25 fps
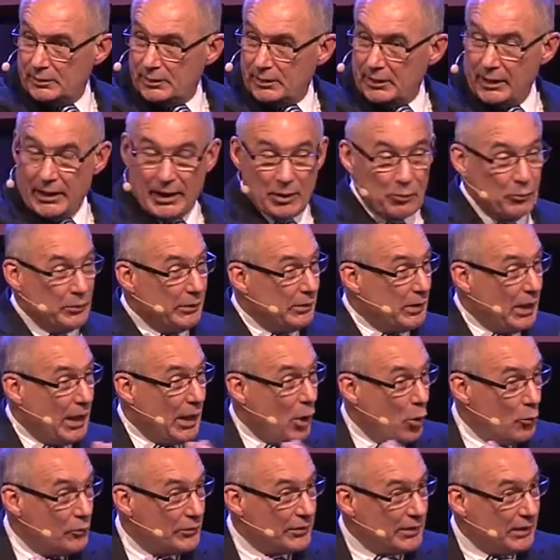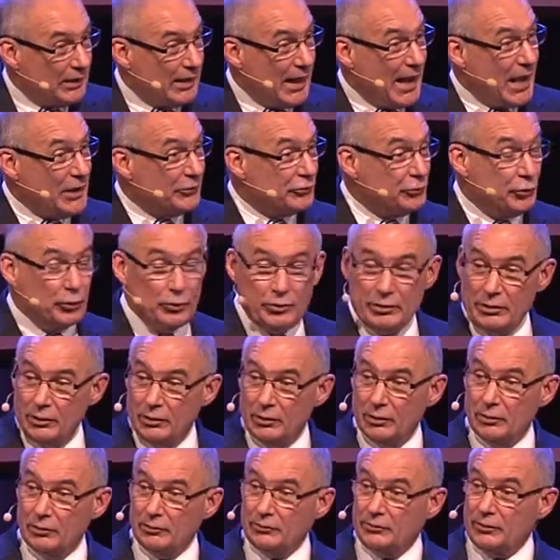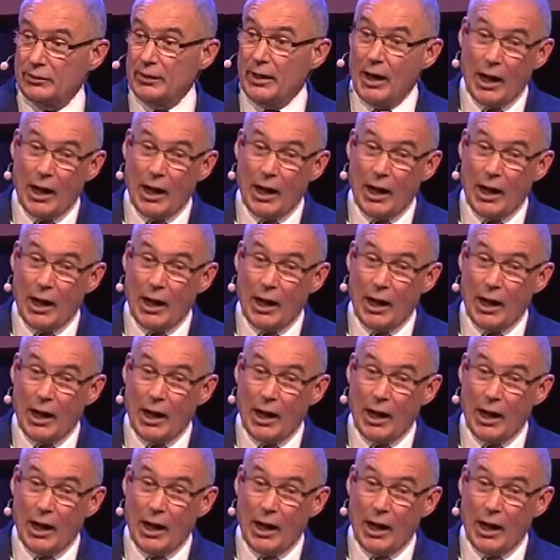And over the last 2 years,